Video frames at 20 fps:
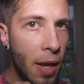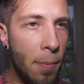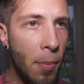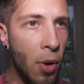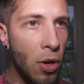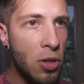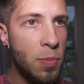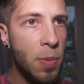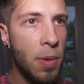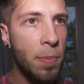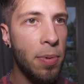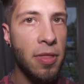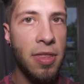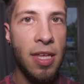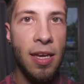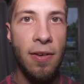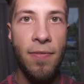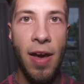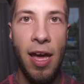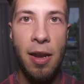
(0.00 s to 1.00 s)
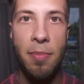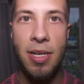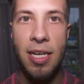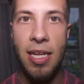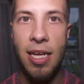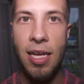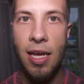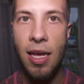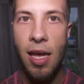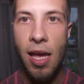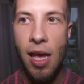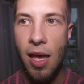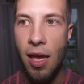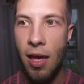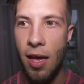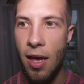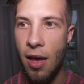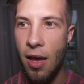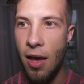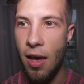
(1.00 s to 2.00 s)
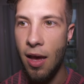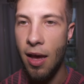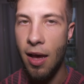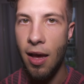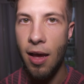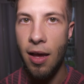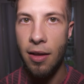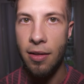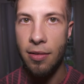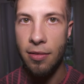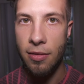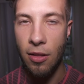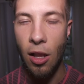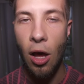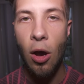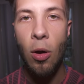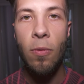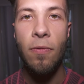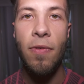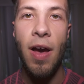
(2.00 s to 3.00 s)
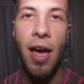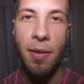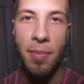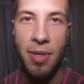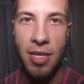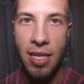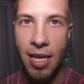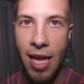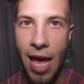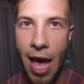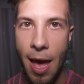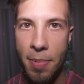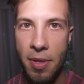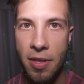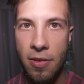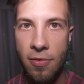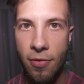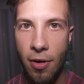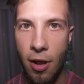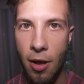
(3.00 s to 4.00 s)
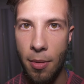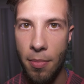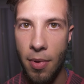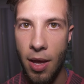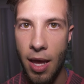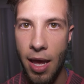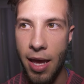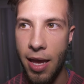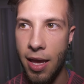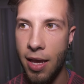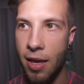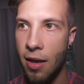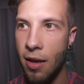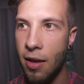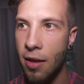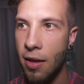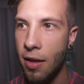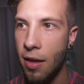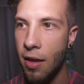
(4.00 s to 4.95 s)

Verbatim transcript: Most people think vitamin D, uh, low vitamin D happens from a